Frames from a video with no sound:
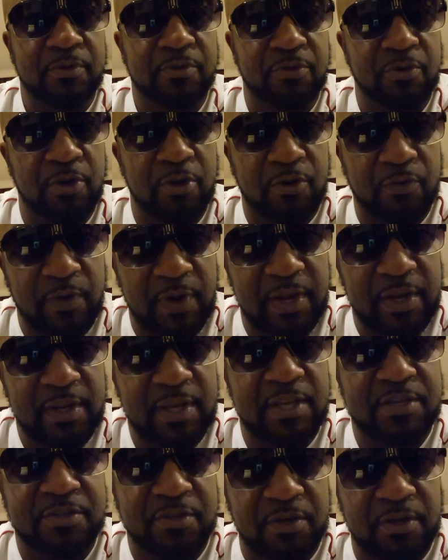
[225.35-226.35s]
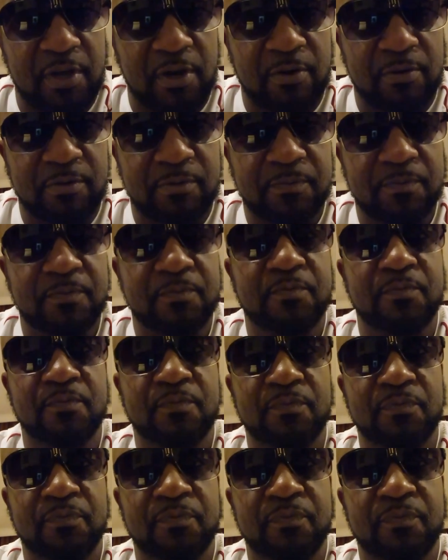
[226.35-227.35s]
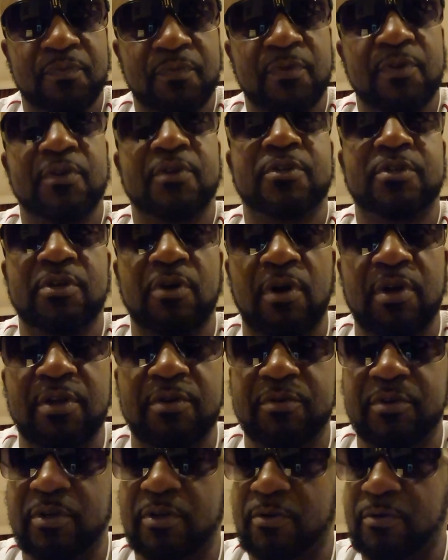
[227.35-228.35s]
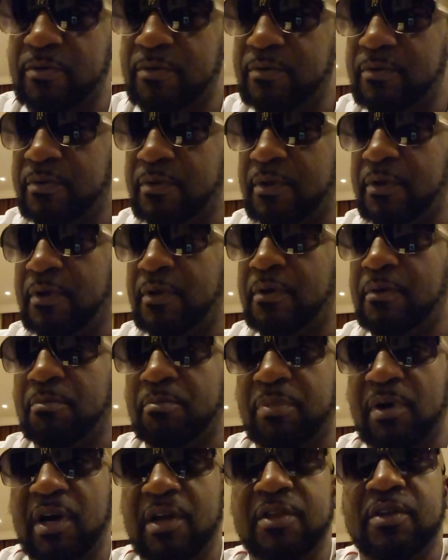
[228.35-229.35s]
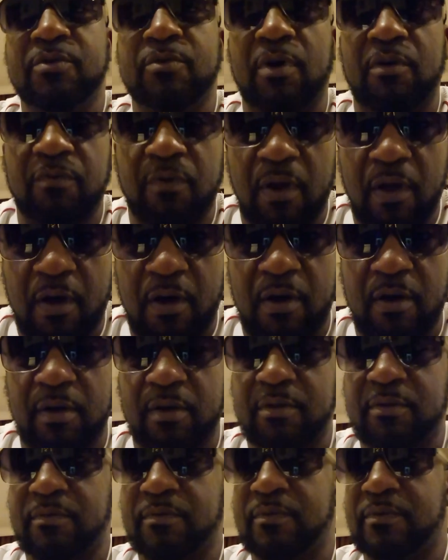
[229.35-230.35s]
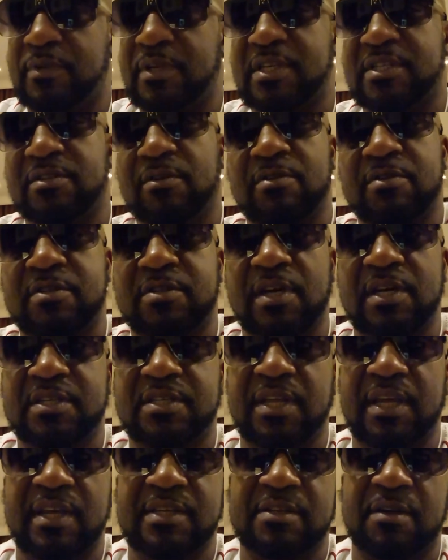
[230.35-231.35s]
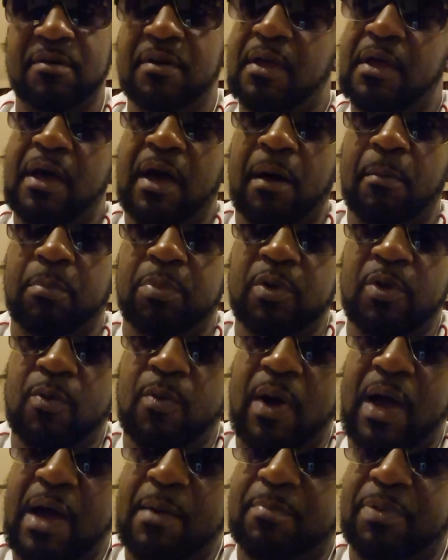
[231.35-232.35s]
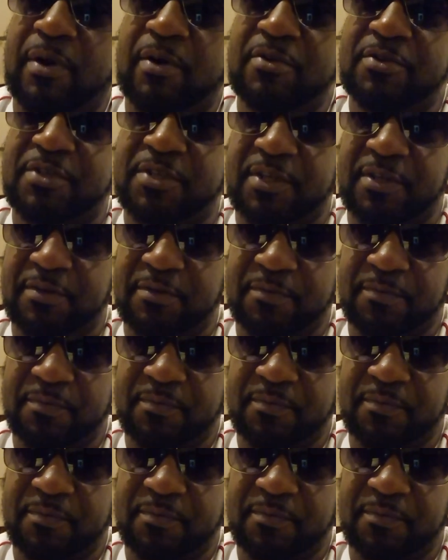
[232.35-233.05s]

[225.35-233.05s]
Do you agree? Yes or no? Sure you do. But you are wrong. There's no such thing as a, a blue-eyed person.